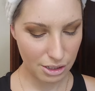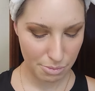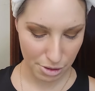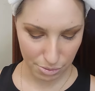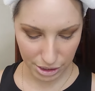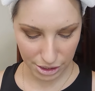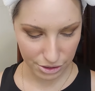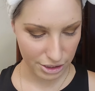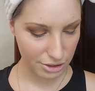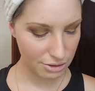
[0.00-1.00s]
look at a mirror when I do
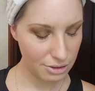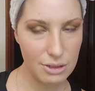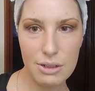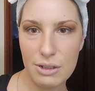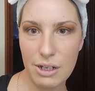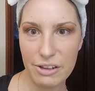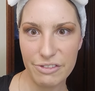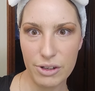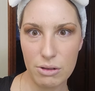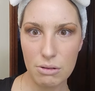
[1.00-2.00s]
this, not
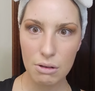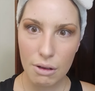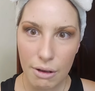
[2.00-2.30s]
the phone.